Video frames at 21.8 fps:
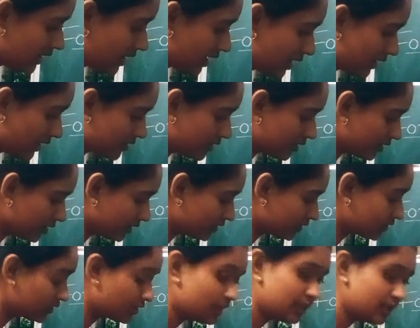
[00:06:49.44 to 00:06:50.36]
are the
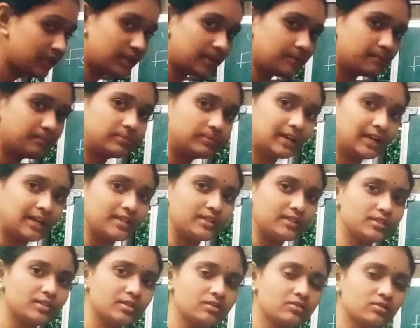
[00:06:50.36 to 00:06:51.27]
three
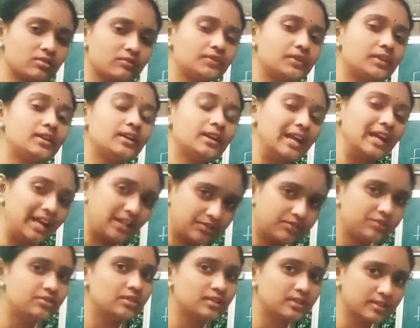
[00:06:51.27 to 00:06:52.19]
branches of the
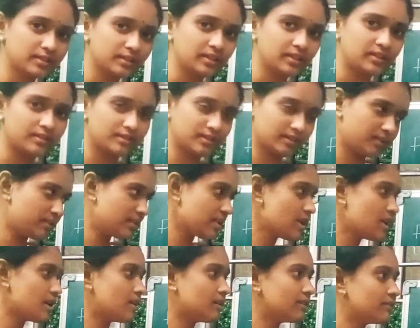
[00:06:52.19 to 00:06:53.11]
natural sciences
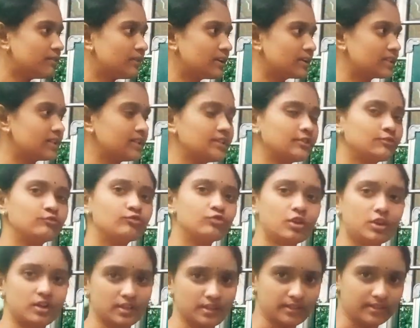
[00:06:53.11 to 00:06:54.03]
for the
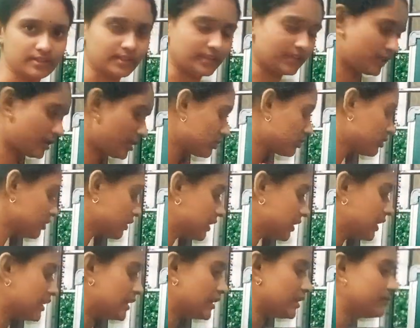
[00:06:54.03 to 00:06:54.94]
forensic. So
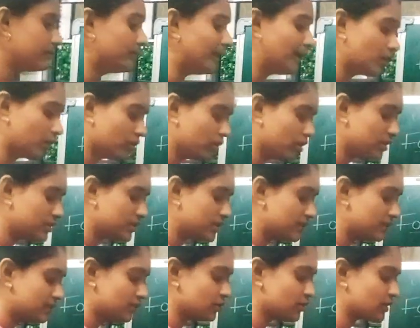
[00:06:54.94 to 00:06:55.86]
like in biology,
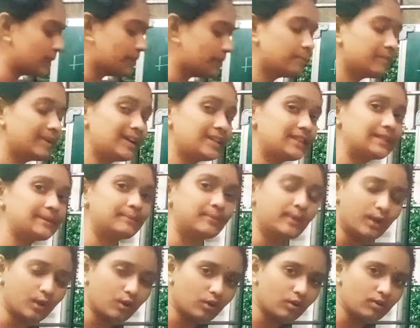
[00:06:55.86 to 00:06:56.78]
when you combine the
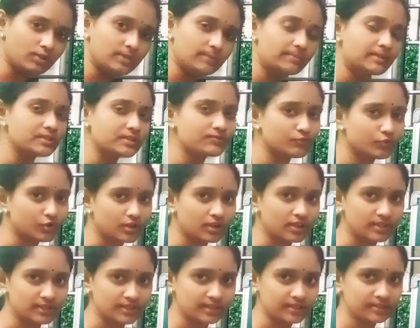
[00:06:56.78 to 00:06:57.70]
biology plus
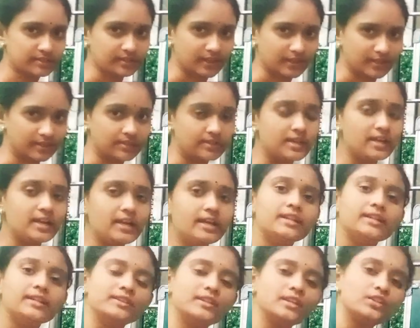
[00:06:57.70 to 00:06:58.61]
forensic science,
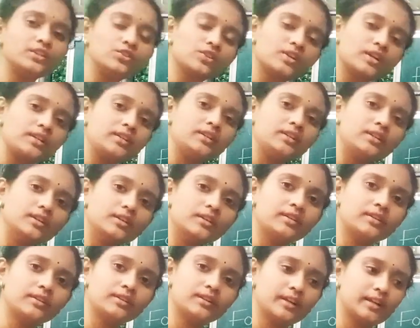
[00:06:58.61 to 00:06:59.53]
then you can
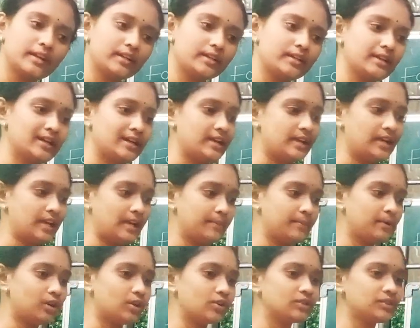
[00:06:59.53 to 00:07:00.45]
learn like
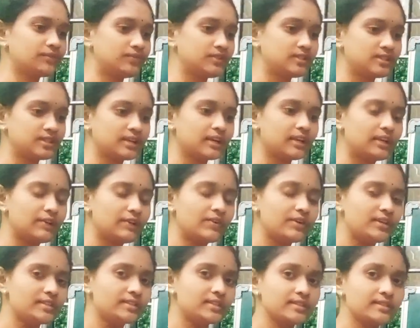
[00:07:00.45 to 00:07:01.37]
about the physical
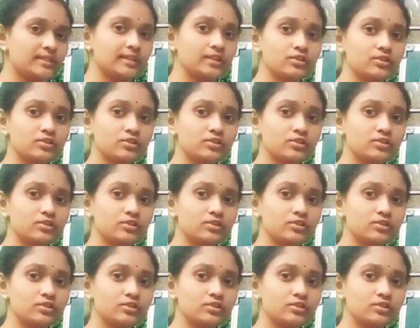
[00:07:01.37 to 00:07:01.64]
evidences like